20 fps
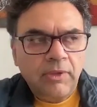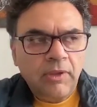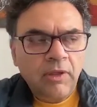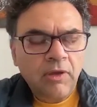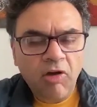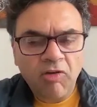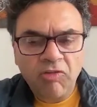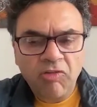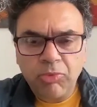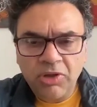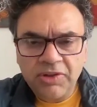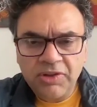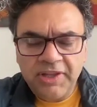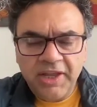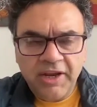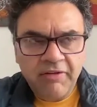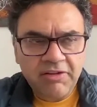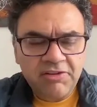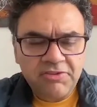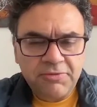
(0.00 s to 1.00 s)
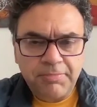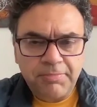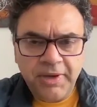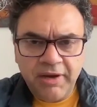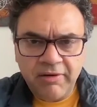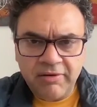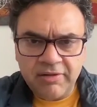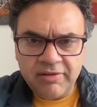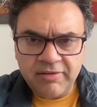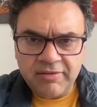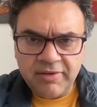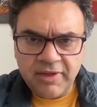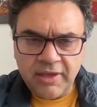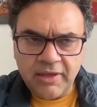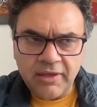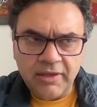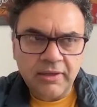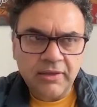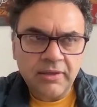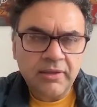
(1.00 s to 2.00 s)
of what they're
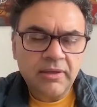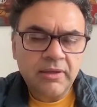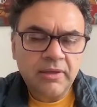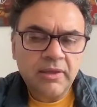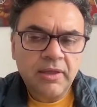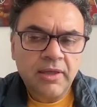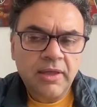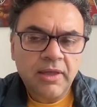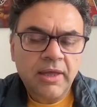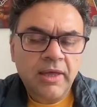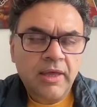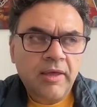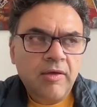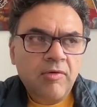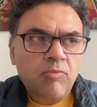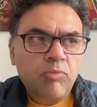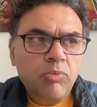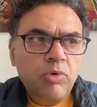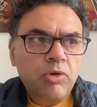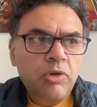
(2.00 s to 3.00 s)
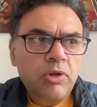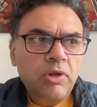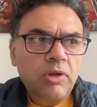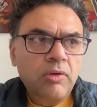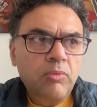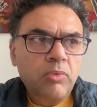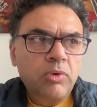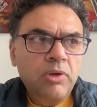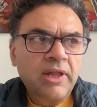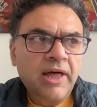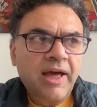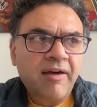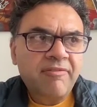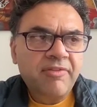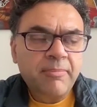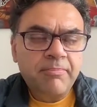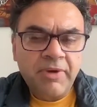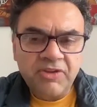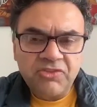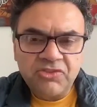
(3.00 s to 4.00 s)
experiencing will have
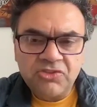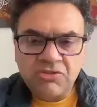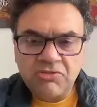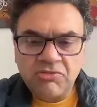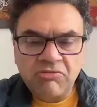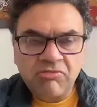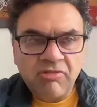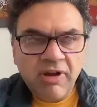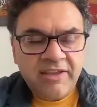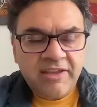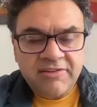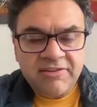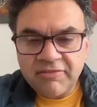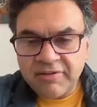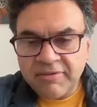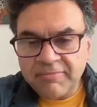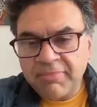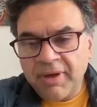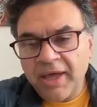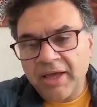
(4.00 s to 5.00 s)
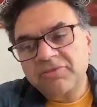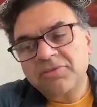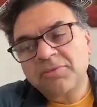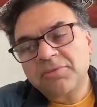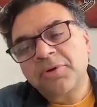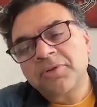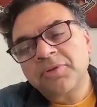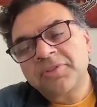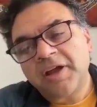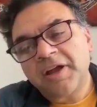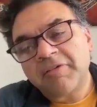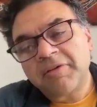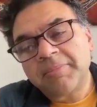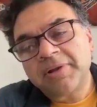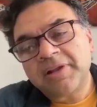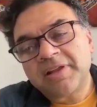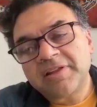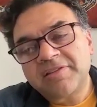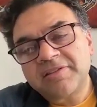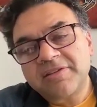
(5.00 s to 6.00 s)
a much greater impact upon their
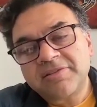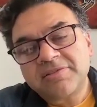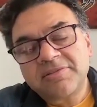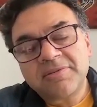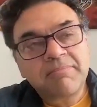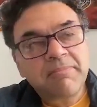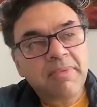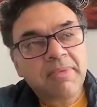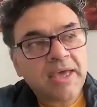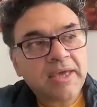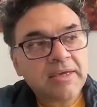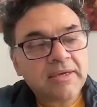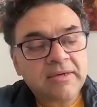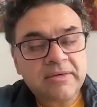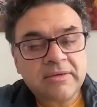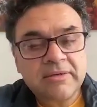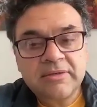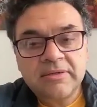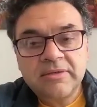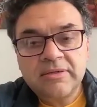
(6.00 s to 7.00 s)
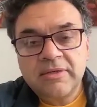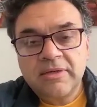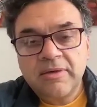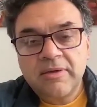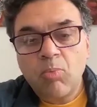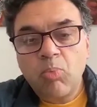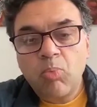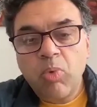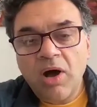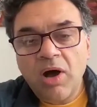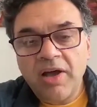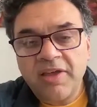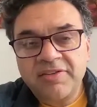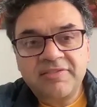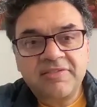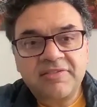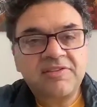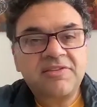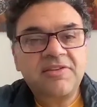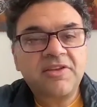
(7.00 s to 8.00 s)
ability to make wise
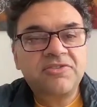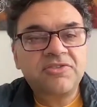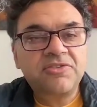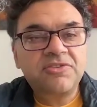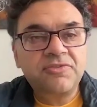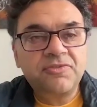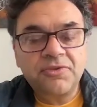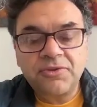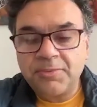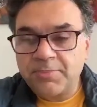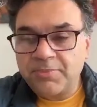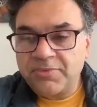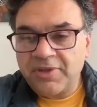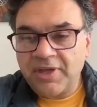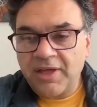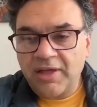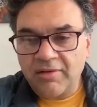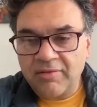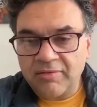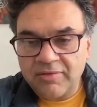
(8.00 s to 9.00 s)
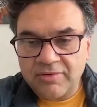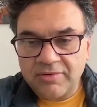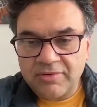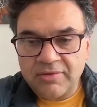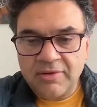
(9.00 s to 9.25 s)
decisions for themselves.